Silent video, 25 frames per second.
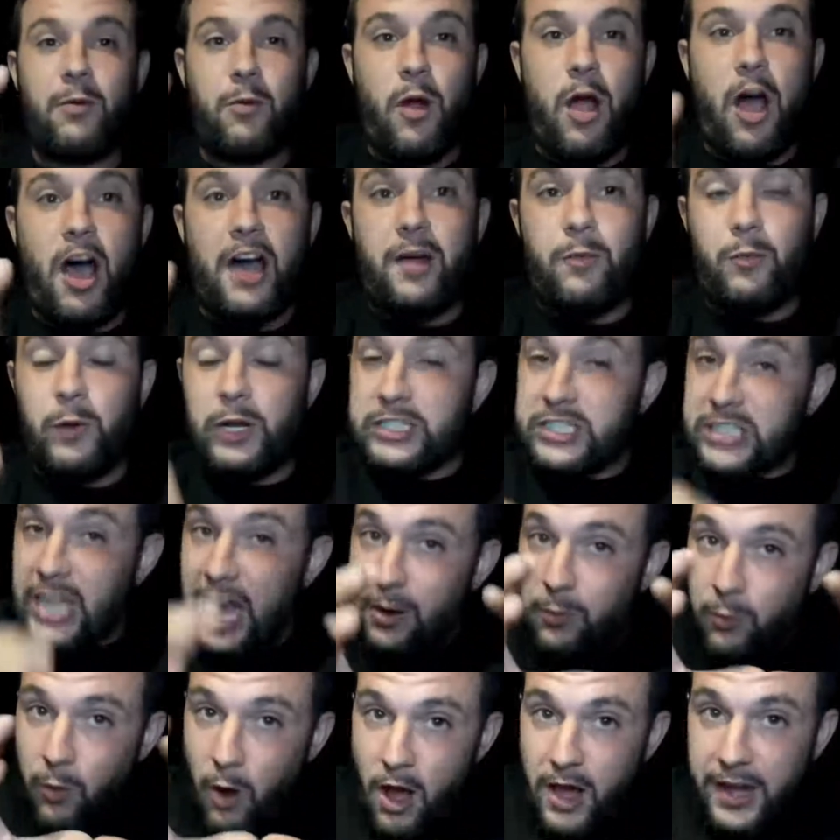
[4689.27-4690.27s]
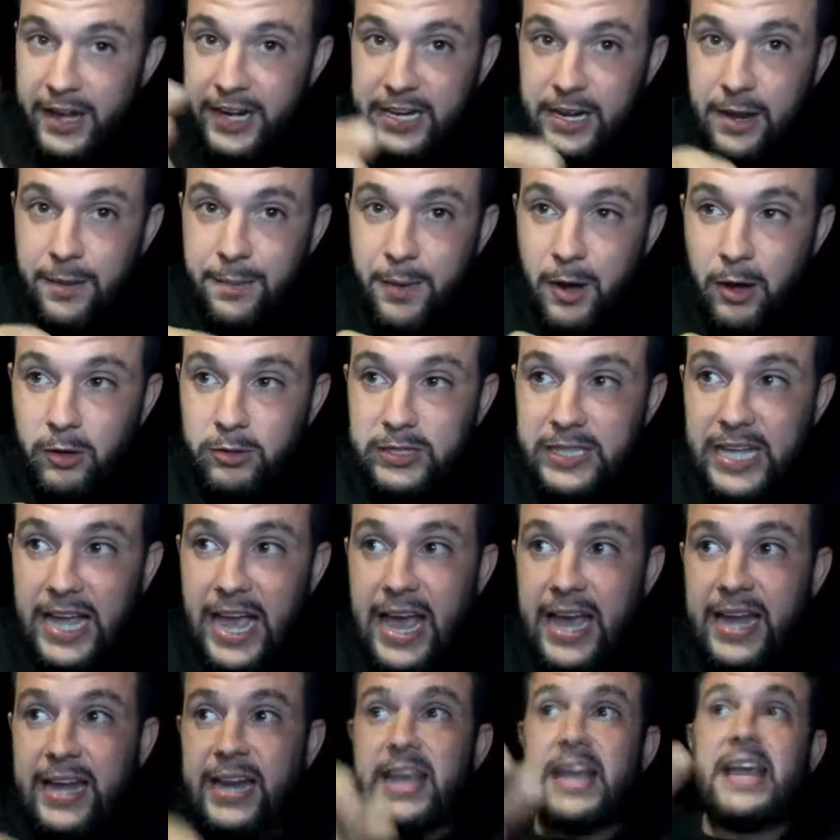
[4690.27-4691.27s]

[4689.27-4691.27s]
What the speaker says: what's ironic about that